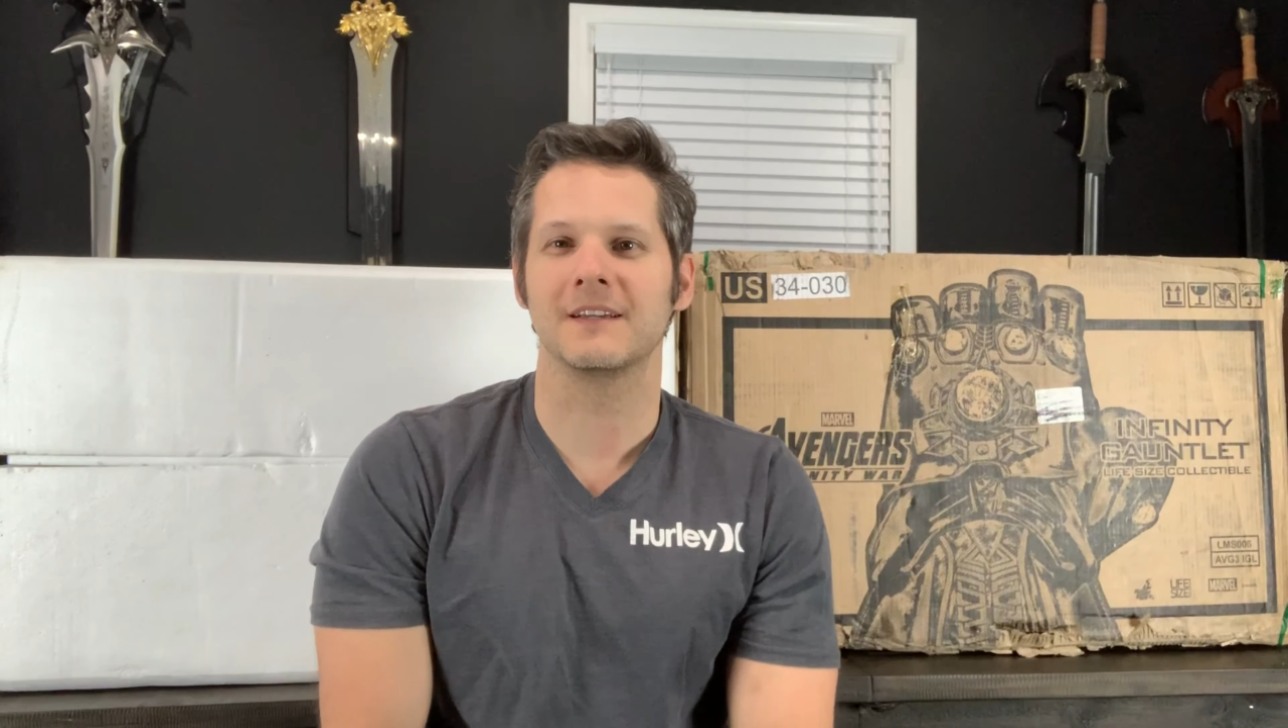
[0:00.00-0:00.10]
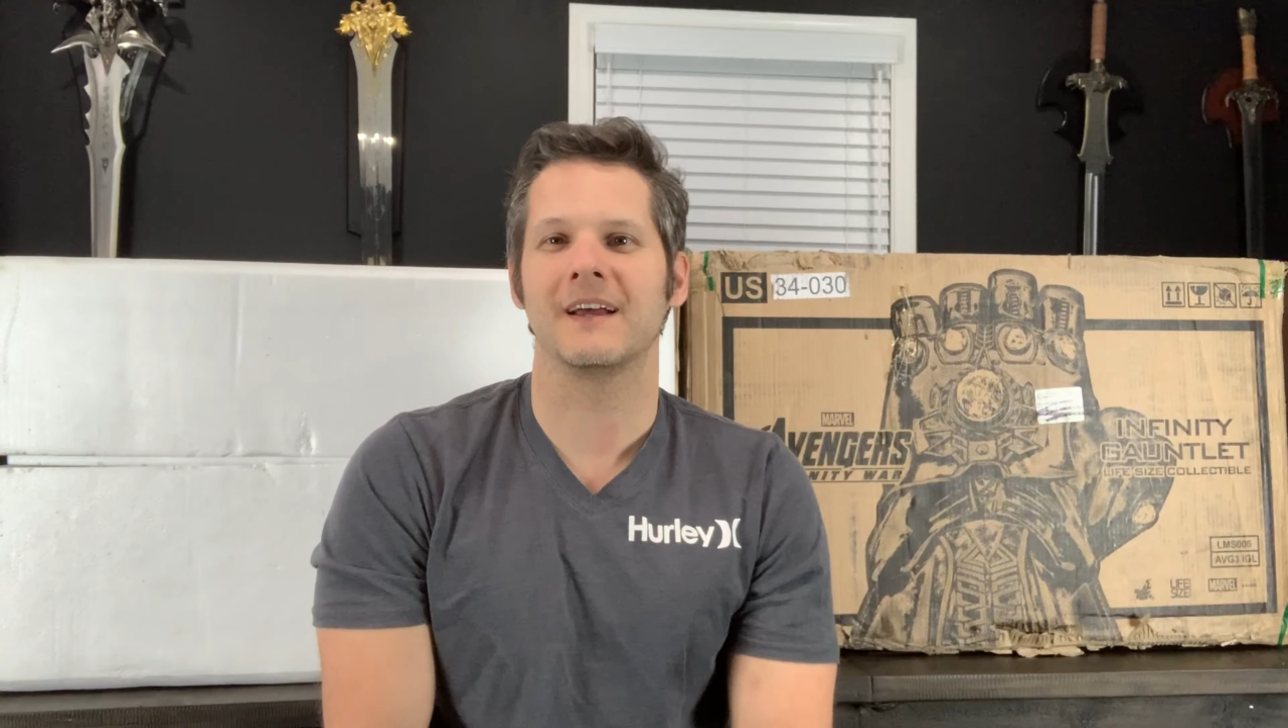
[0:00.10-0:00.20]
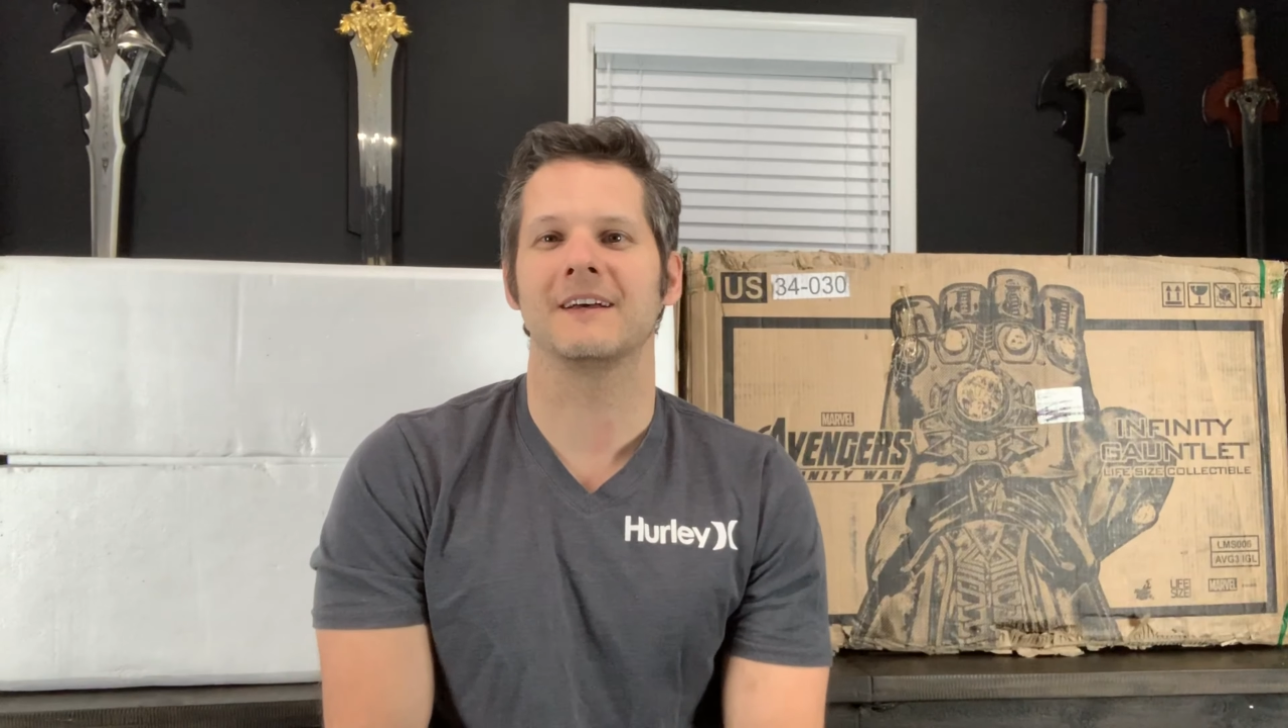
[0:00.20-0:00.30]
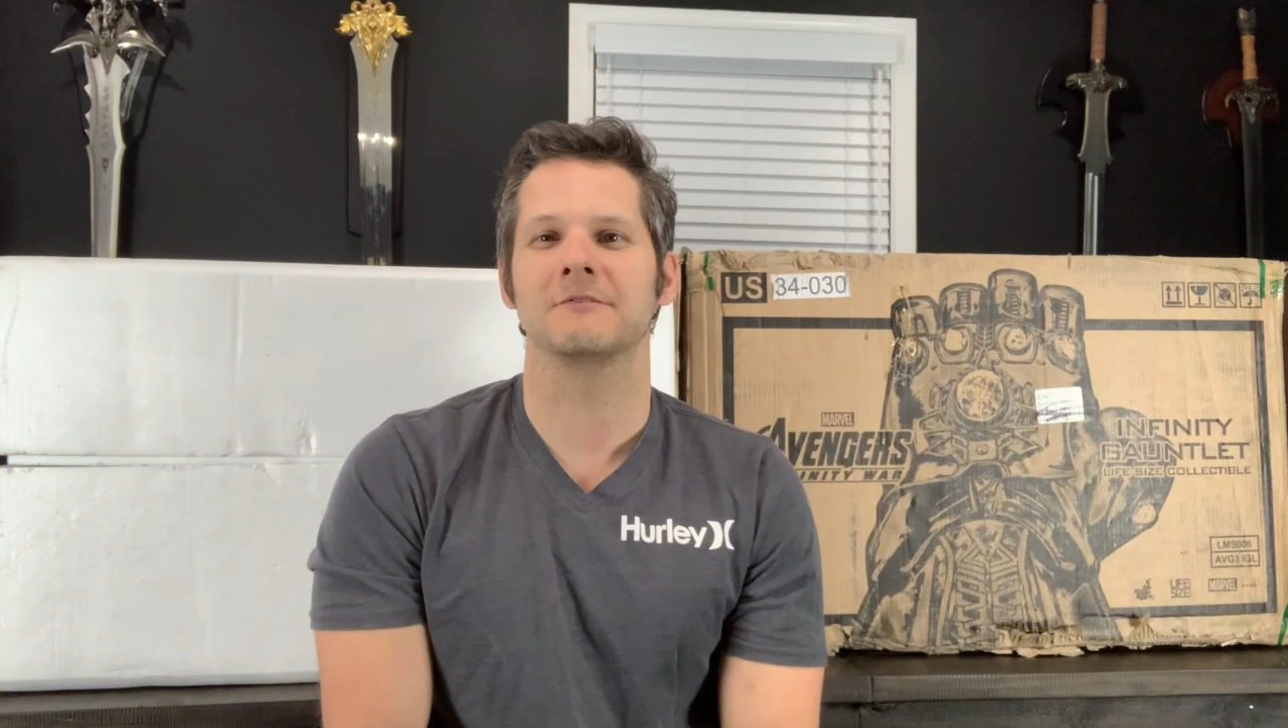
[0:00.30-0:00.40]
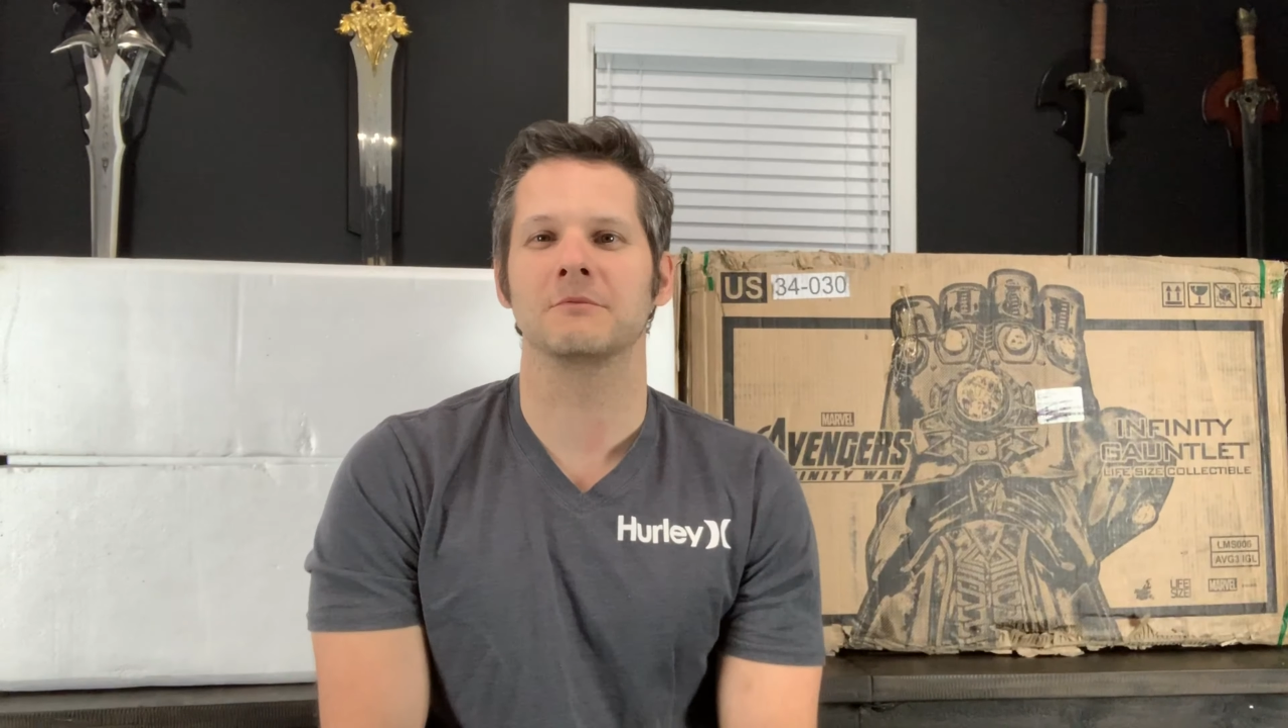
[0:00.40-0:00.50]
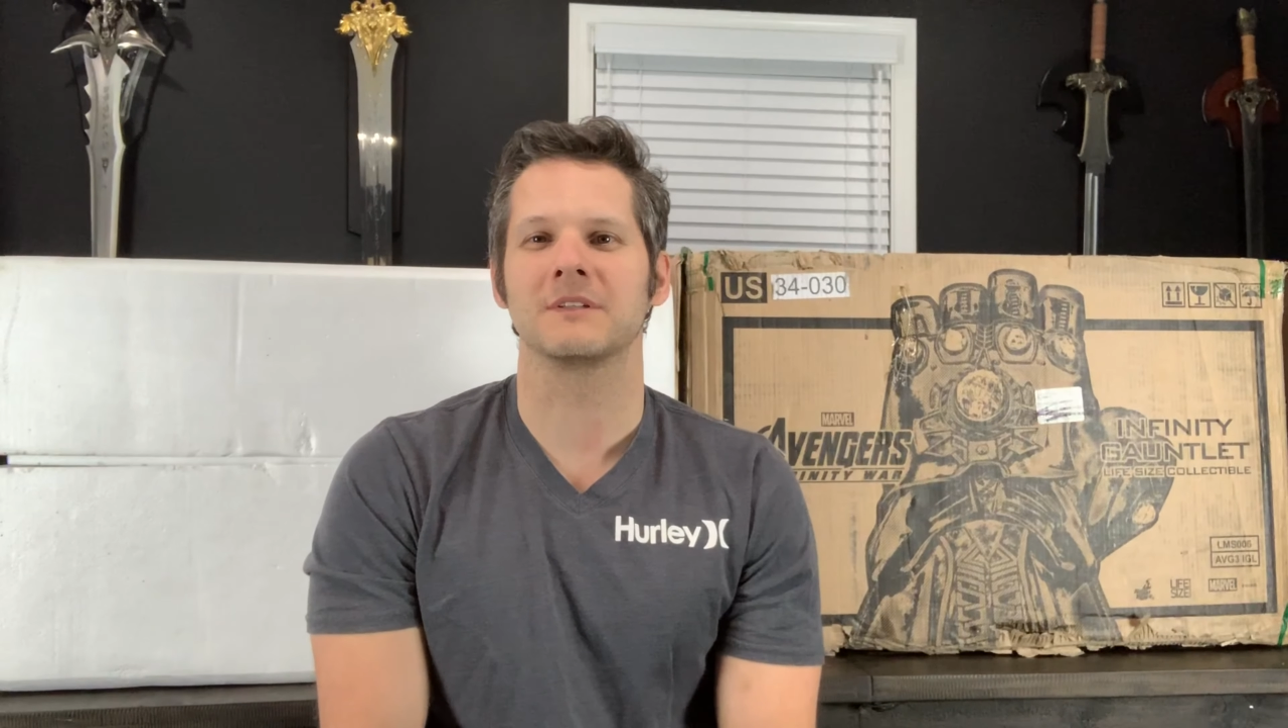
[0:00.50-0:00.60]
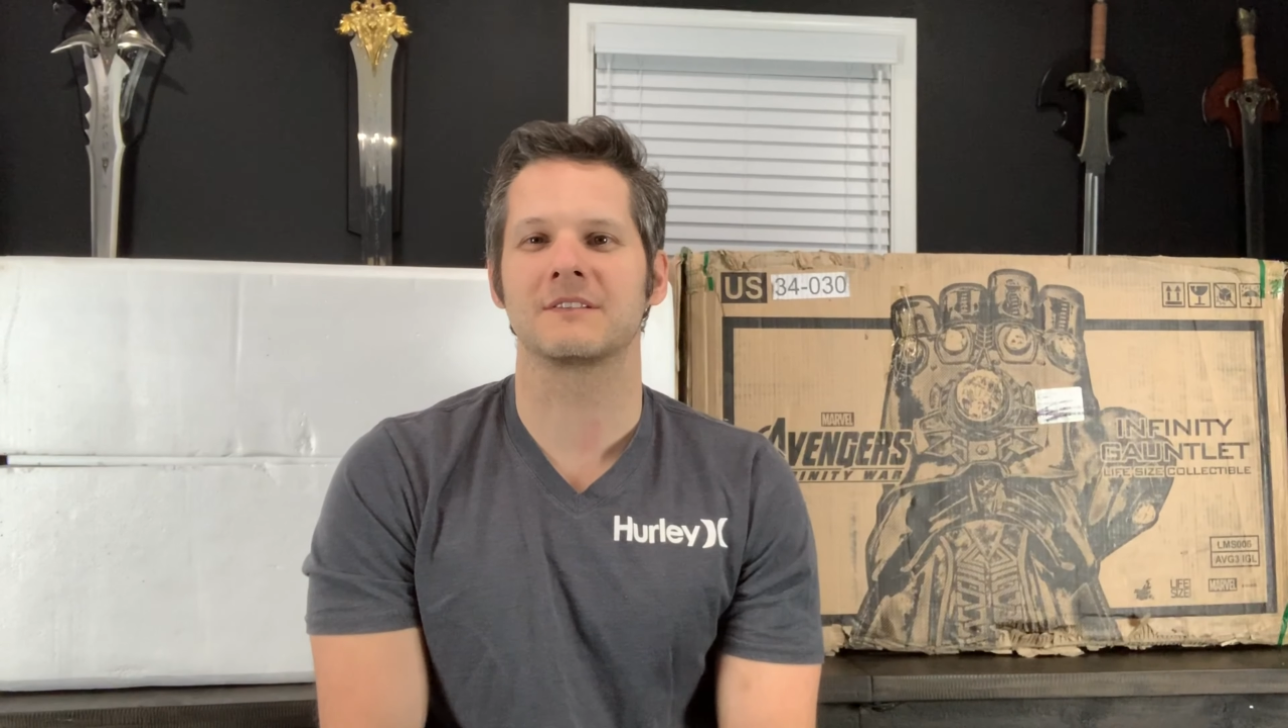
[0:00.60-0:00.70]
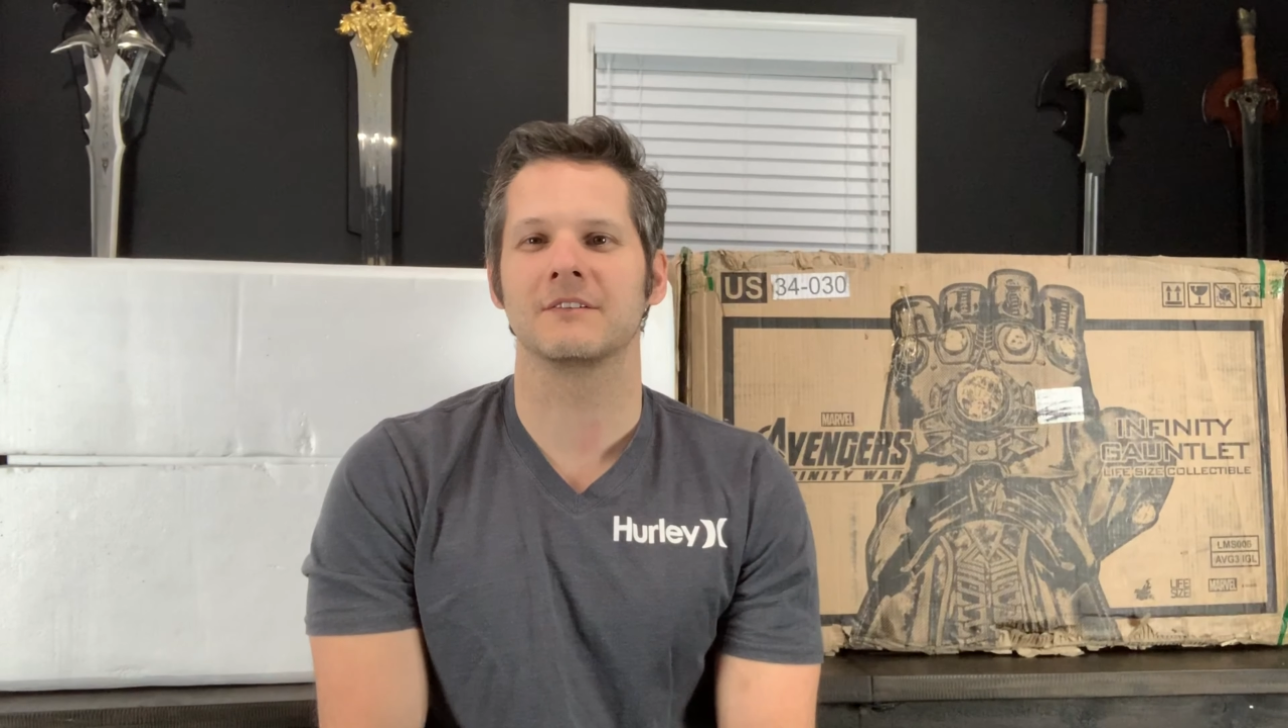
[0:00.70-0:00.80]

at what's